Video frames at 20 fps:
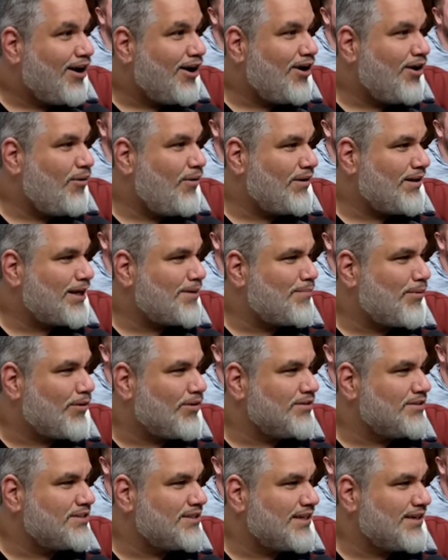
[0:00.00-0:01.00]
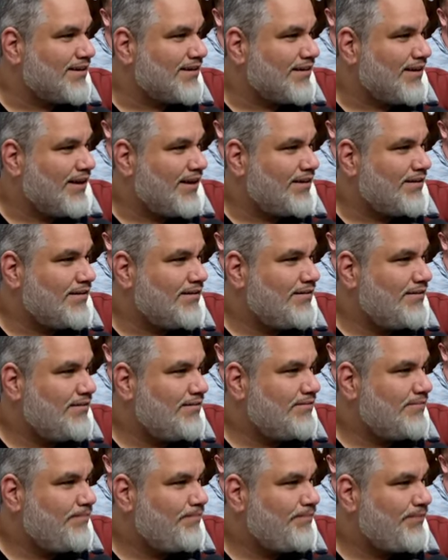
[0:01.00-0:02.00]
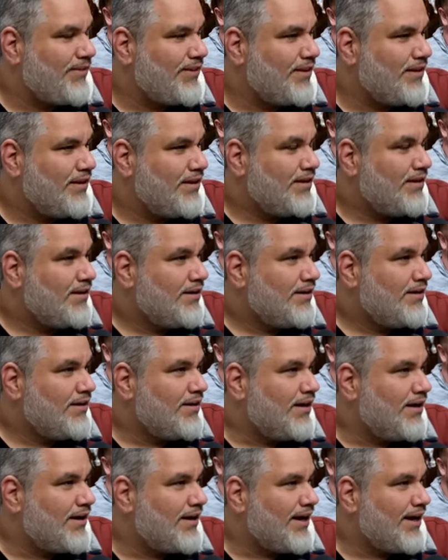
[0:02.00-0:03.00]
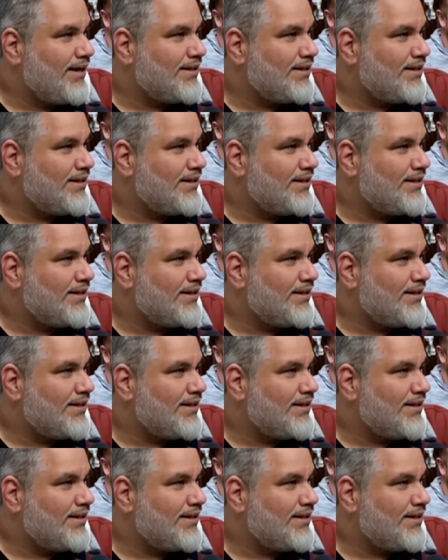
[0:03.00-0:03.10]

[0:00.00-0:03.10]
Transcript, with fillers: Oh, I like Boros Signet a lot. Again,